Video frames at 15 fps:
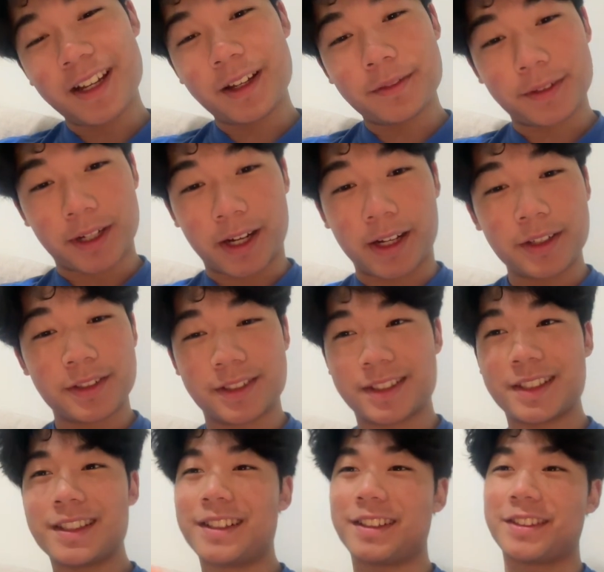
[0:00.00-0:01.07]
have a higher
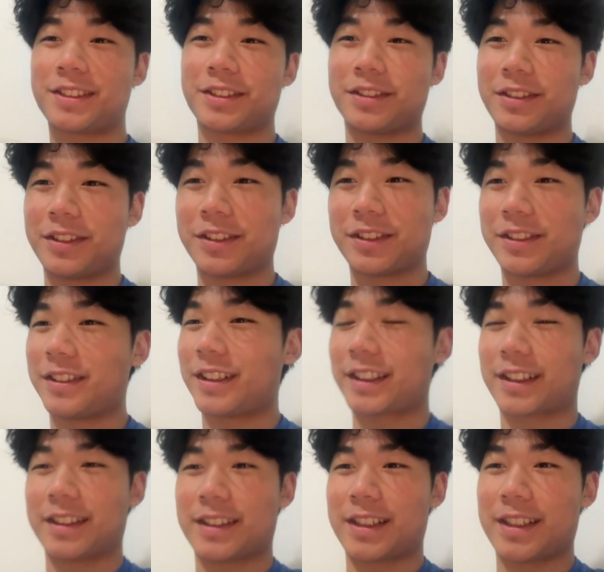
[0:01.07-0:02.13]
ceiling, so I
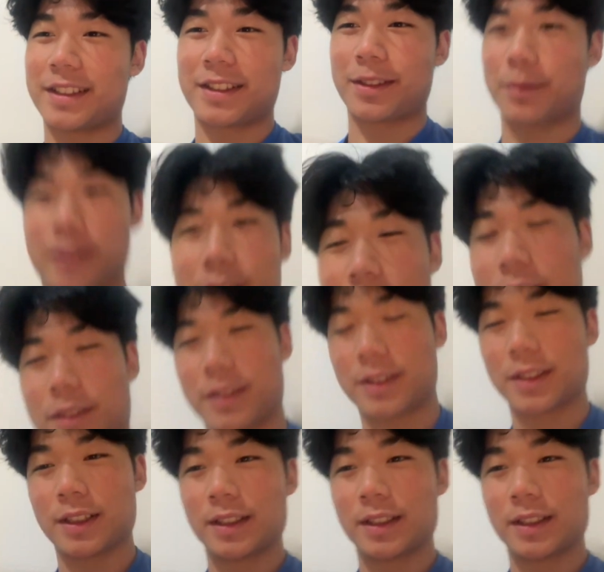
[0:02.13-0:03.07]
can test something else.